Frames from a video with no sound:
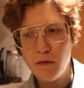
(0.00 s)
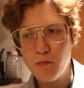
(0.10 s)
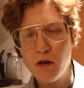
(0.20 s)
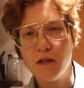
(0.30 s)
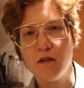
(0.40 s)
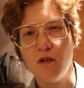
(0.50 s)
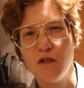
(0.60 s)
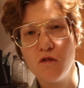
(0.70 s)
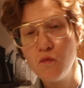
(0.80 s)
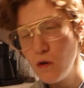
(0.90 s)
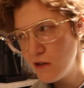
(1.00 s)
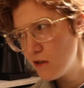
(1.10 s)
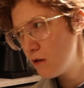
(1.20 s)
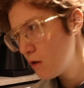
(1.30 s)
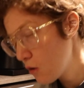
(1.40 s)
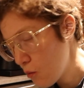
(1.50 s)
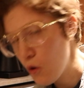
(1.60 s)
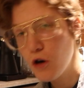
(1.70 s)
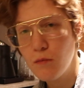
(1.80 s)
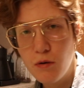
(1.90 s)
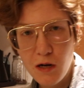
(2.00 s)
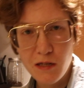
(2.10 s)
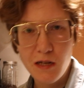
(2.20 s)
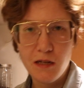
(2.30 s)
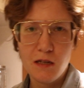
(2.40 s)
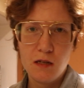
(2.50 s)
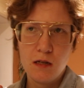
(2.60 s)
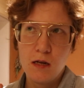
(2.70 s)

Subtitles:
process called Swiss water process.